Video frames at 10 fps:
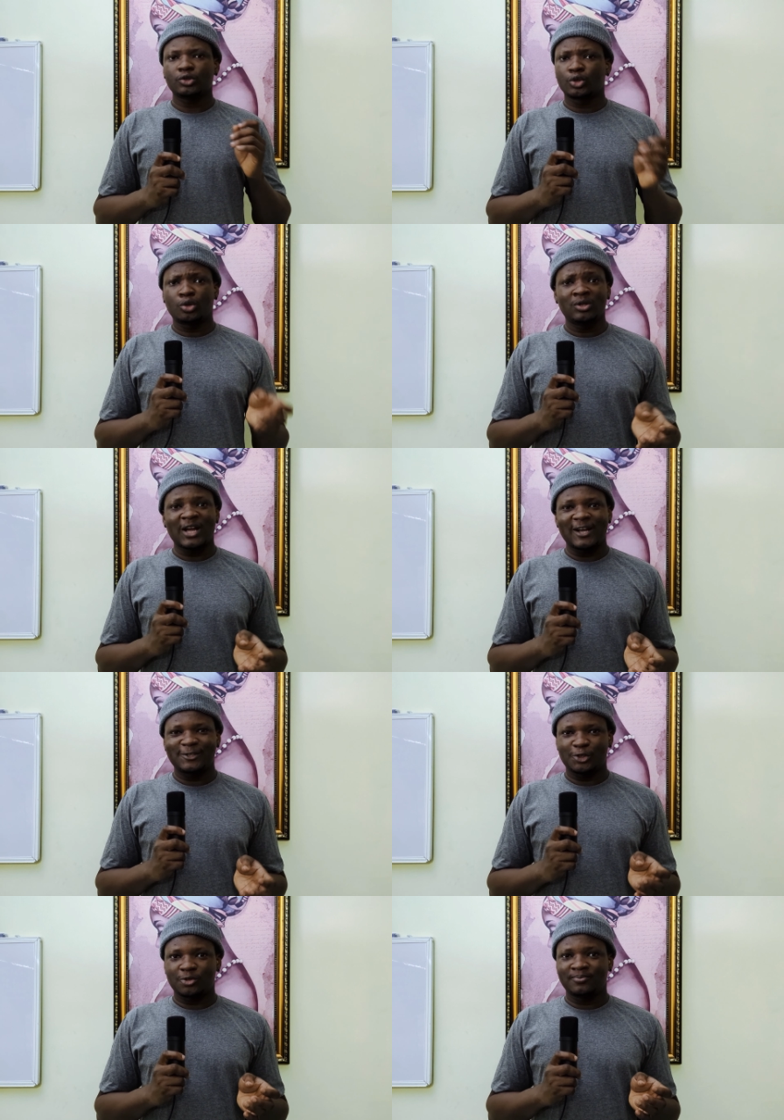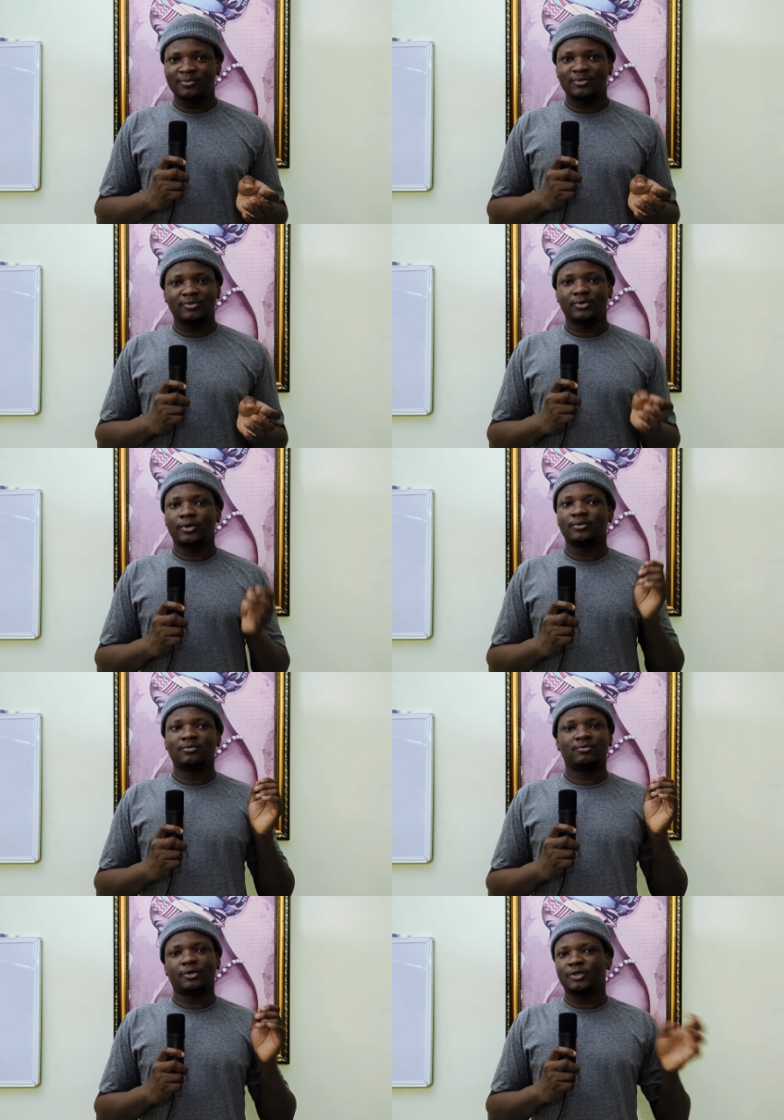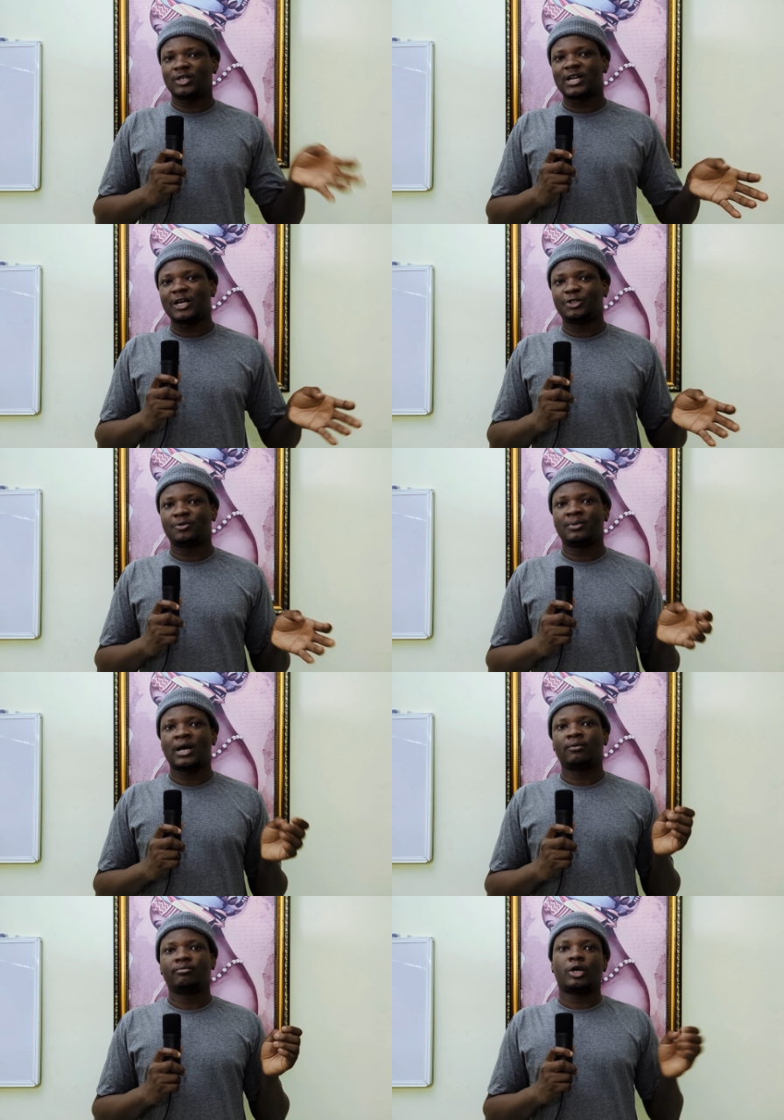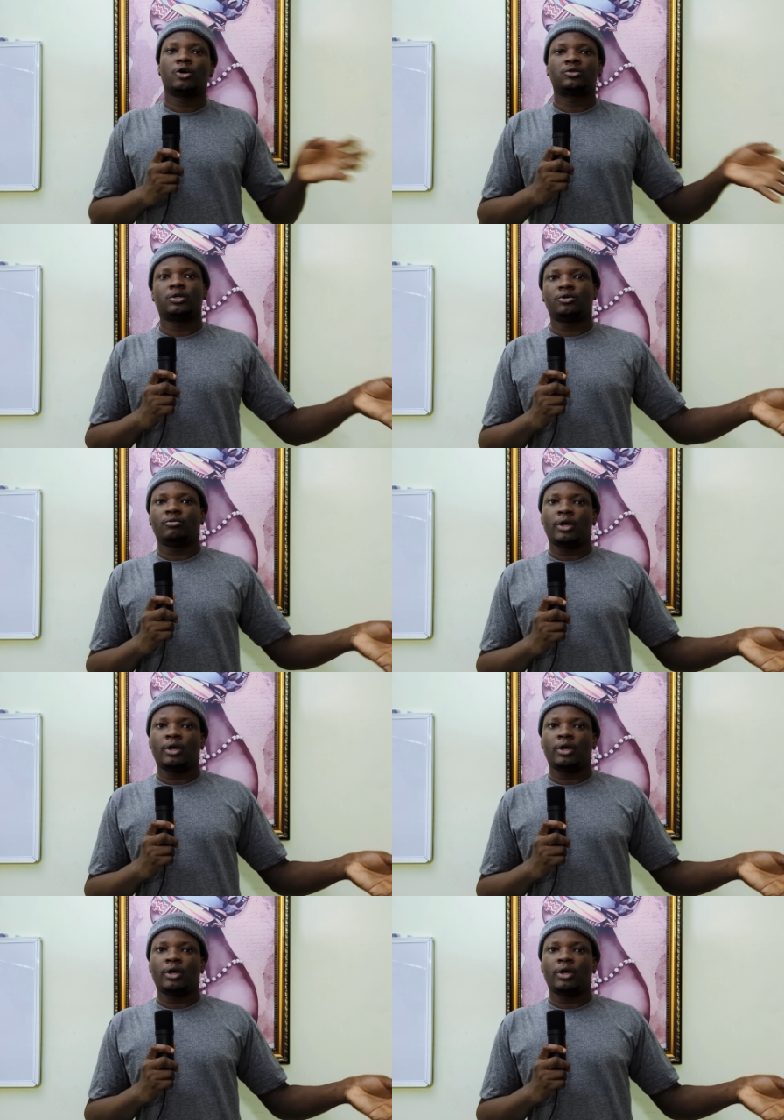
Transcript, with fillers: so don't assume, don't don't just assume that because